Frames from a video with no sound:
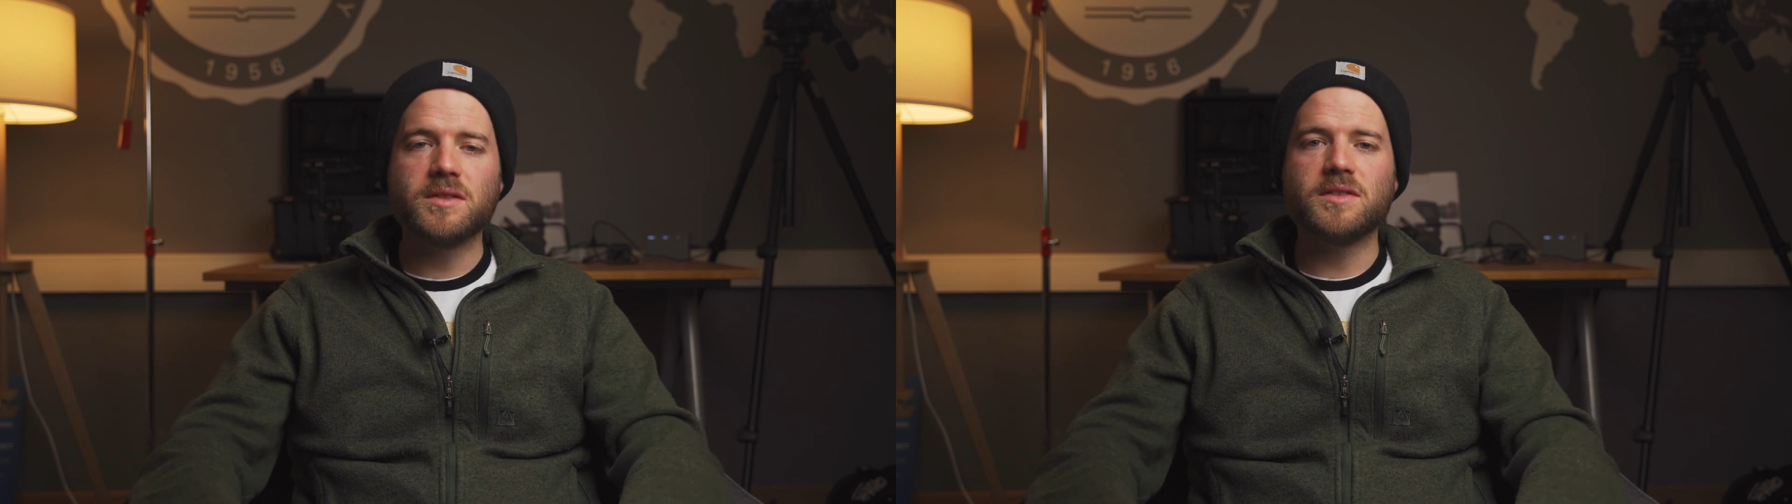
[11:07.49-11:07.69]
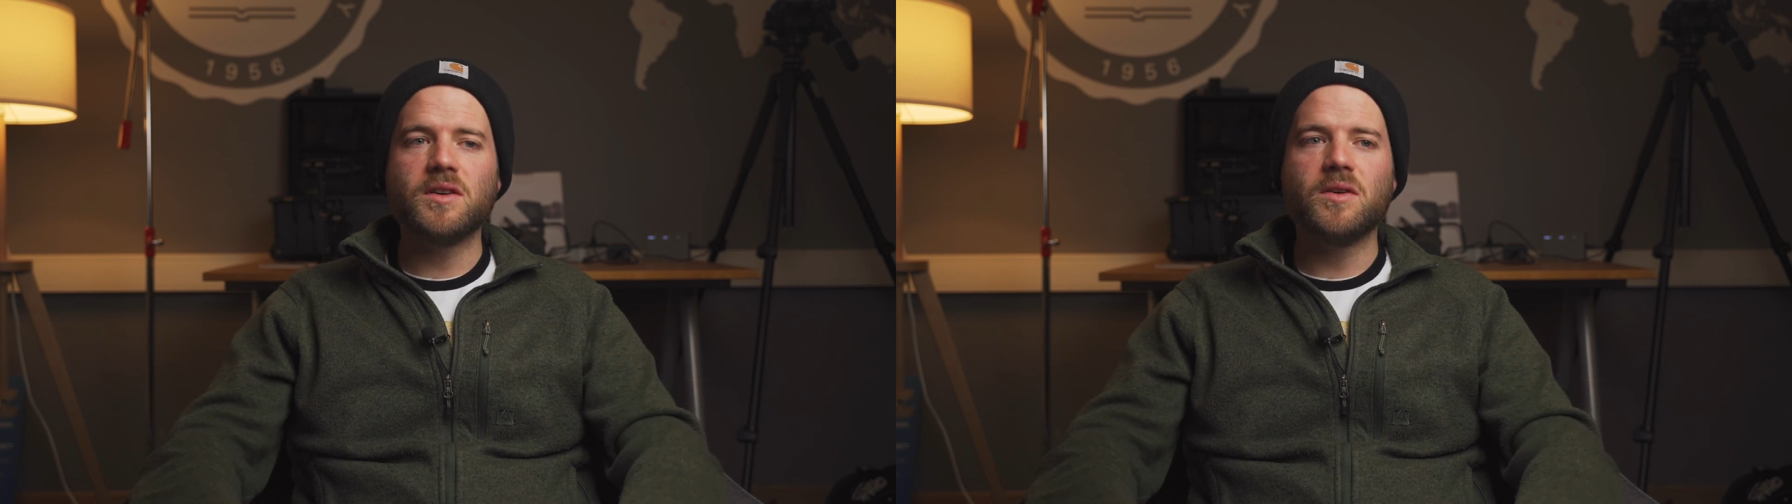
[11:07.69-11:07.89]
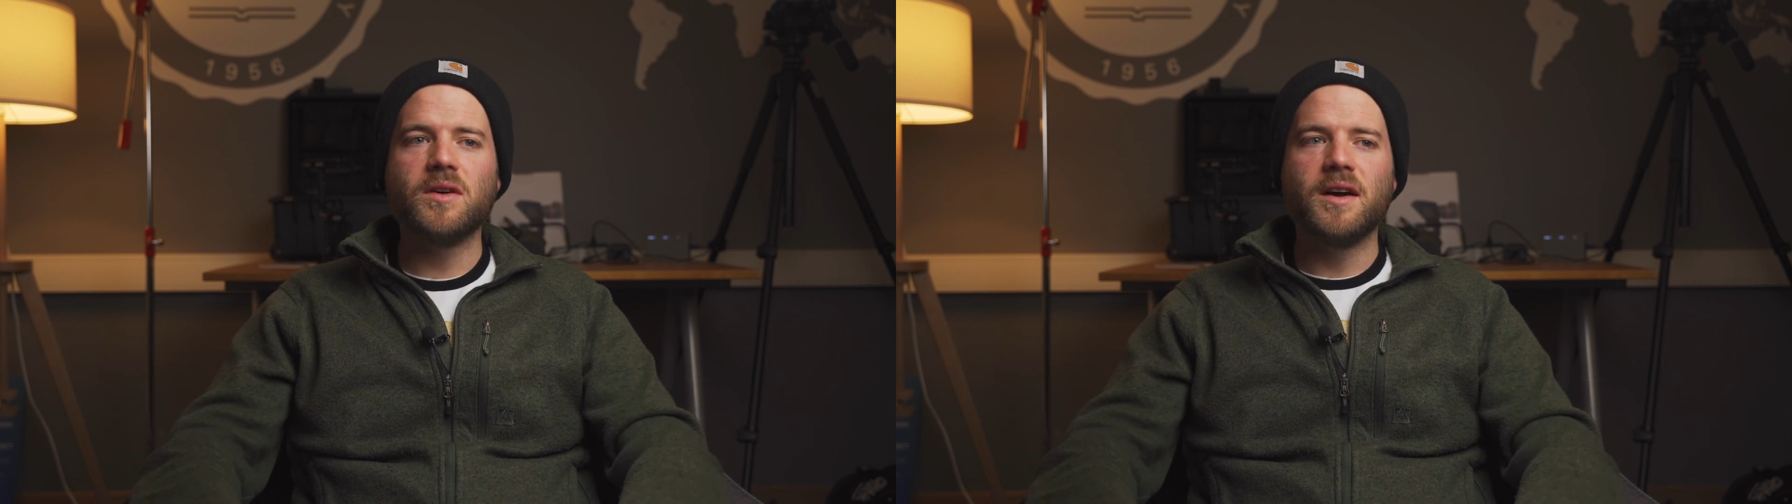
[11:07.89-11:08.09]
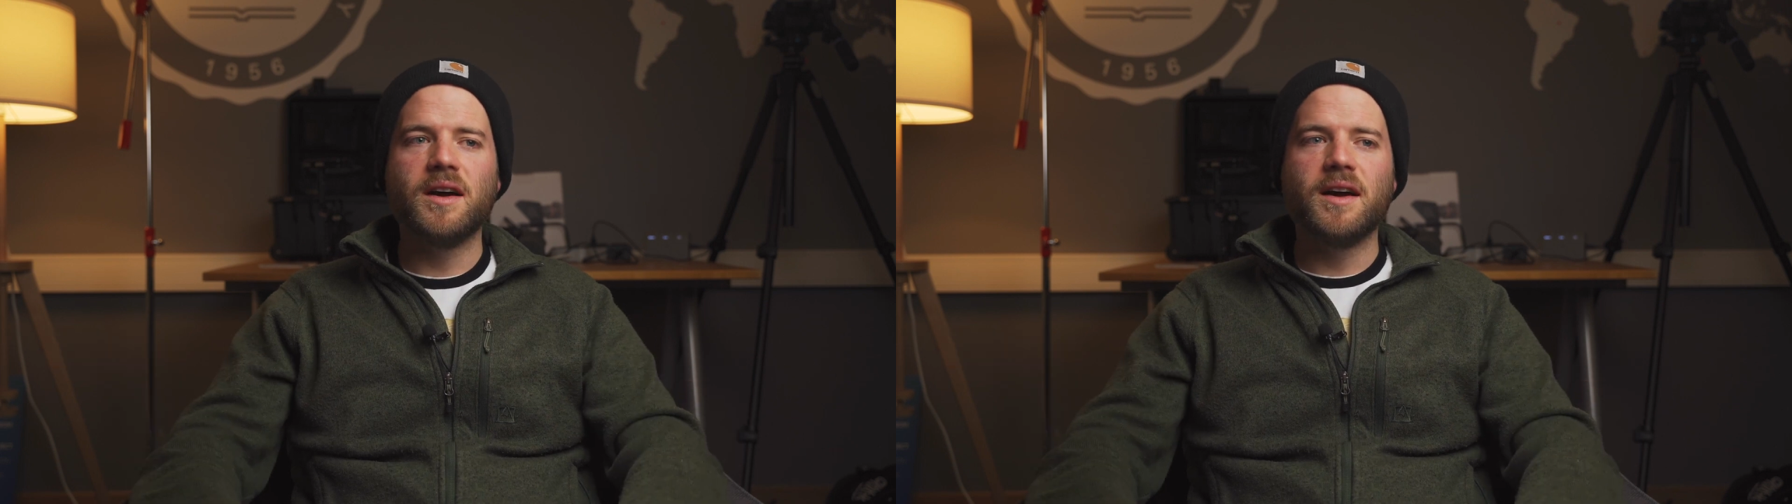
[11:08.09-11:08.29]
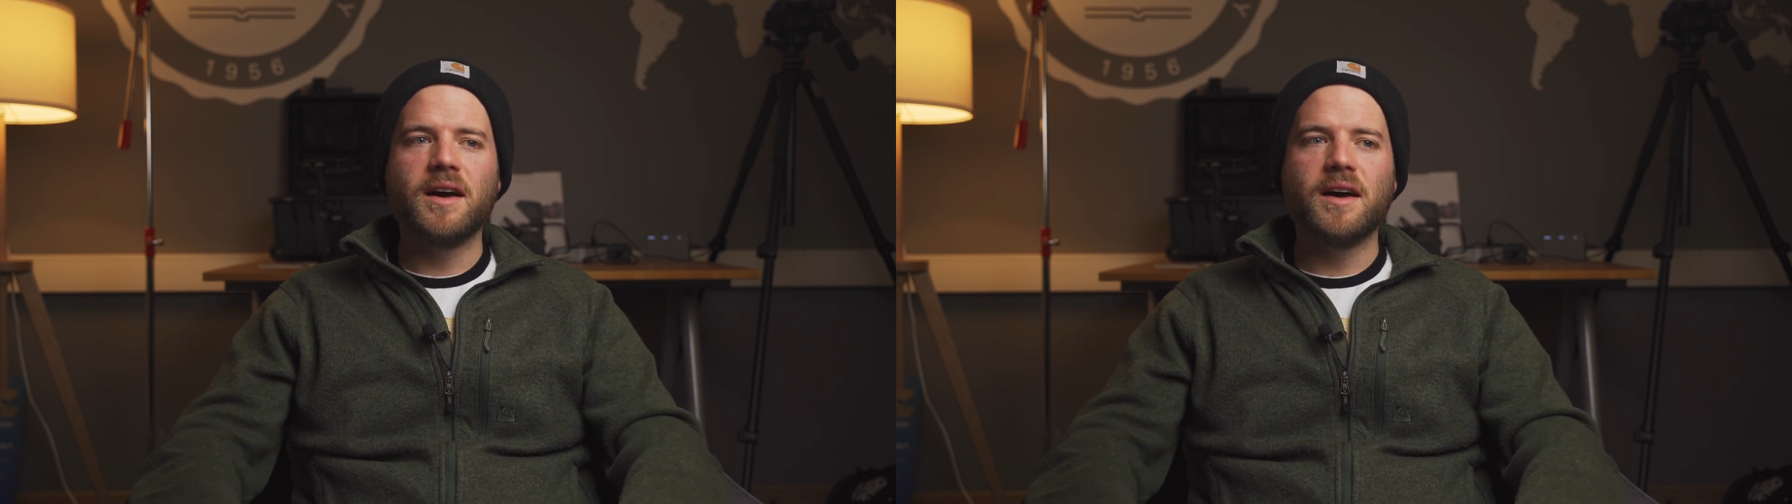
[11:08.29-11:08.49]
And so,
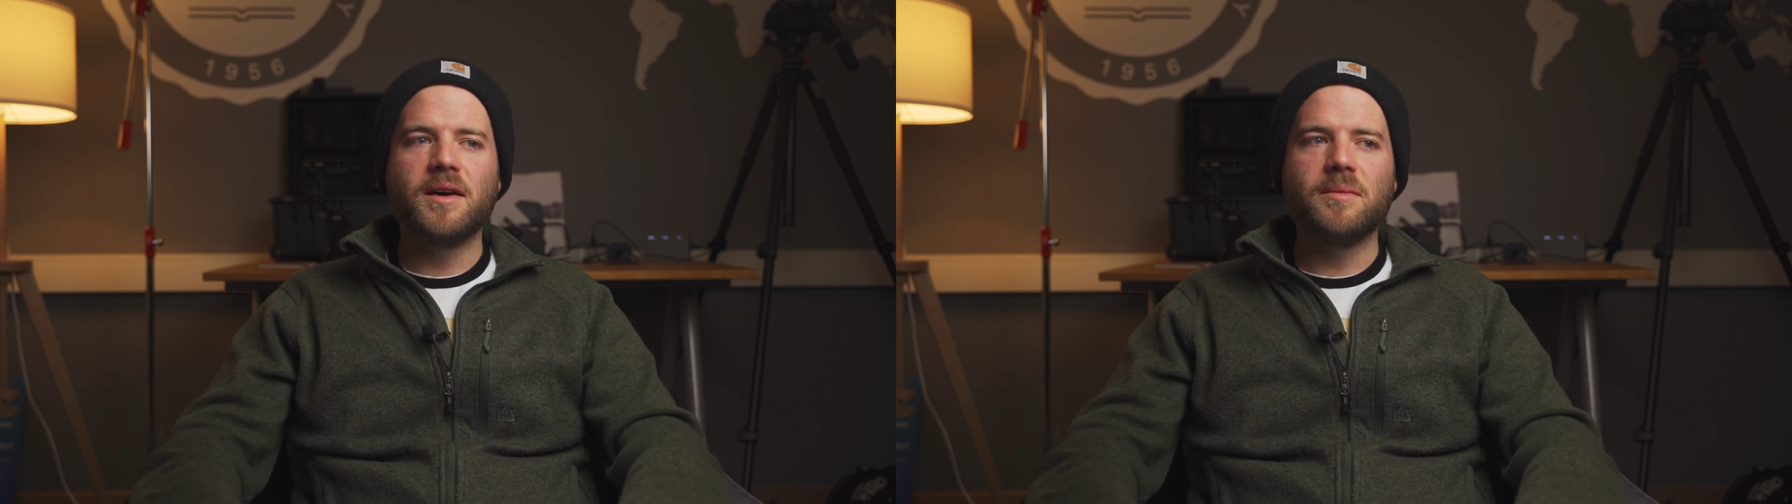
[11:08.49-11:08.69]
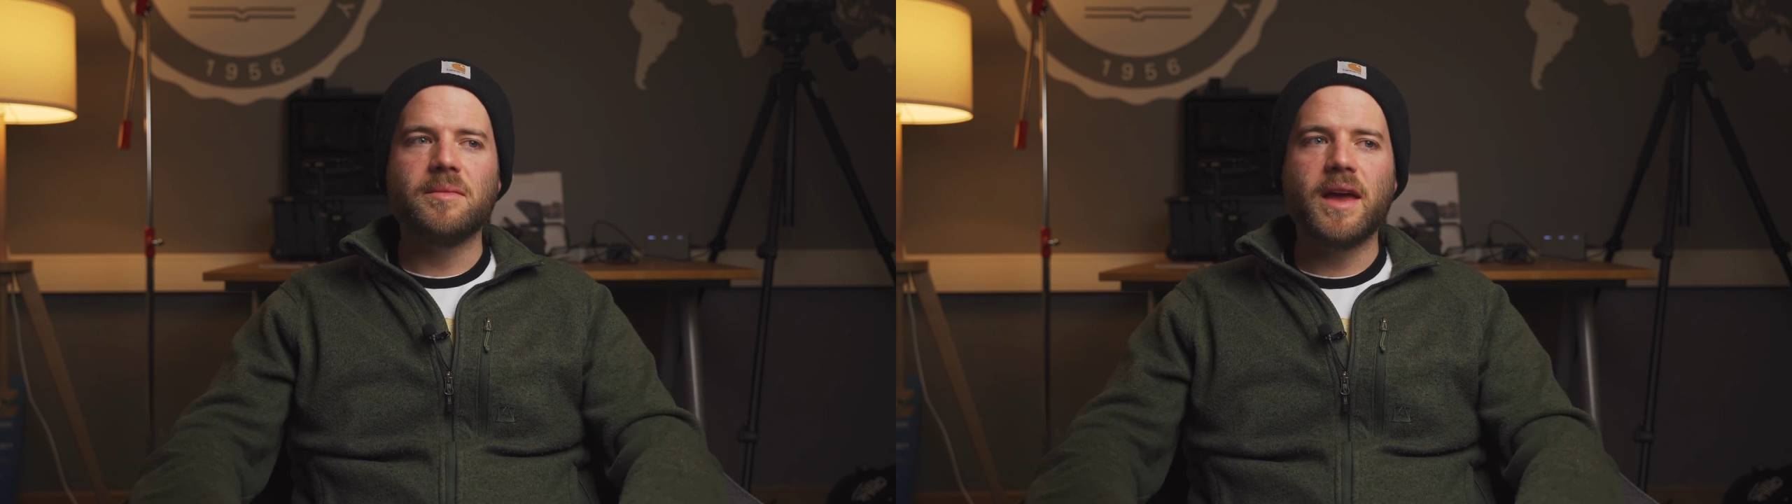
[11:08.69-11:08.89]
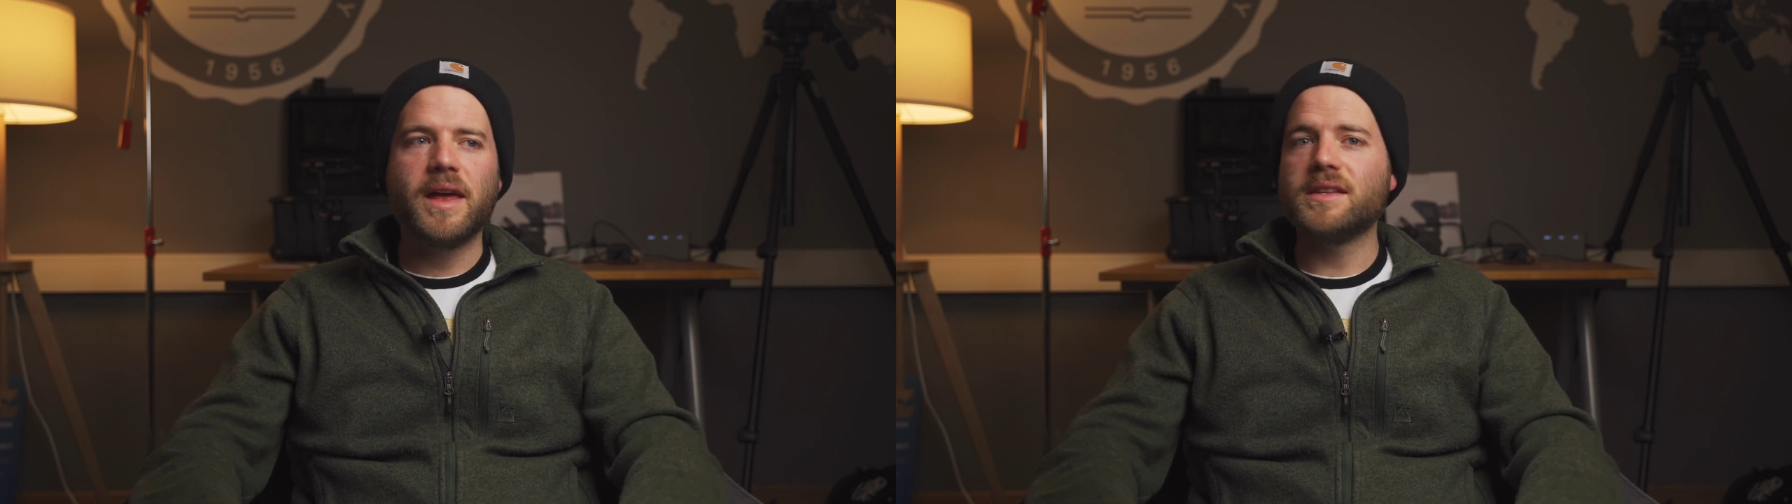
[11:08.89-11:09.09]
and